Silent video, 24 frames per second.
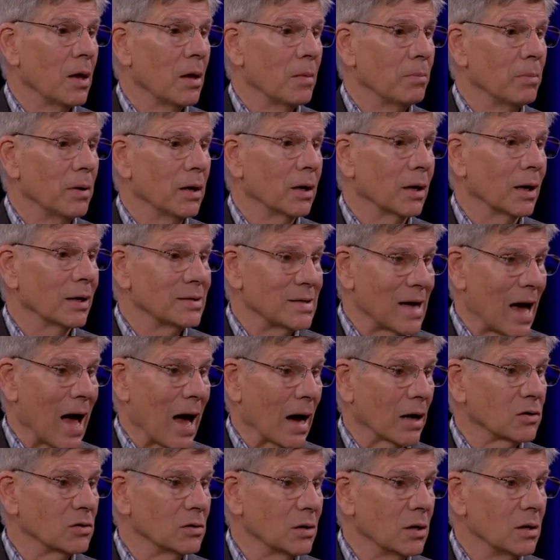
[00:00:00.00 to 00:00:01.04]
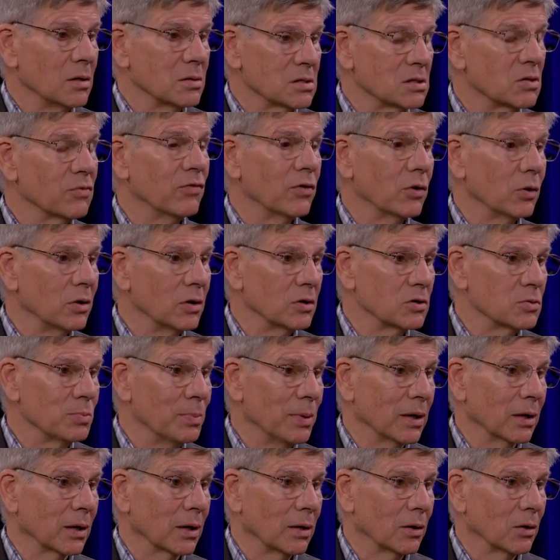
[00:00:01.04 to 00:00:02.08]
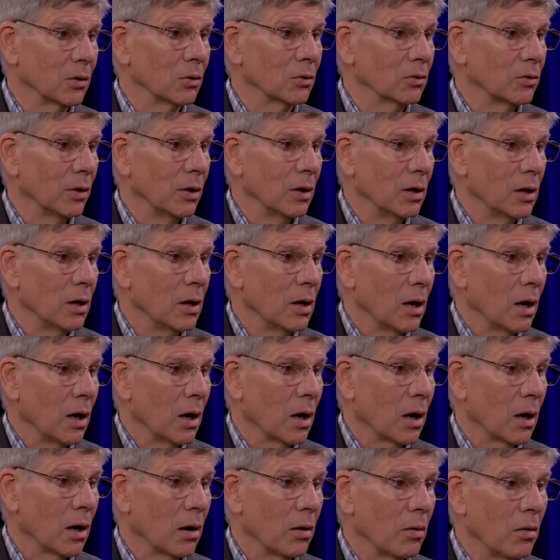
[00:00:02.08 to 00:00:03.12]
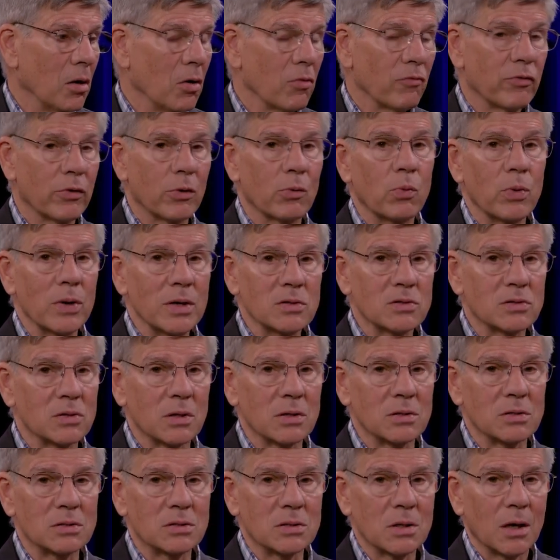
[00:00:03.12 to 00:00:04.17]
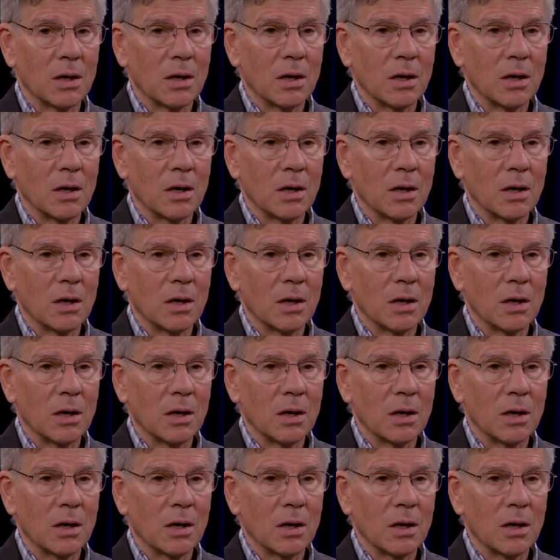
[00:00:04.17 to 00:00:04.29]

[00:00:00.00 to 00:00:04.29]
being attacked, civilians being killed, for reasons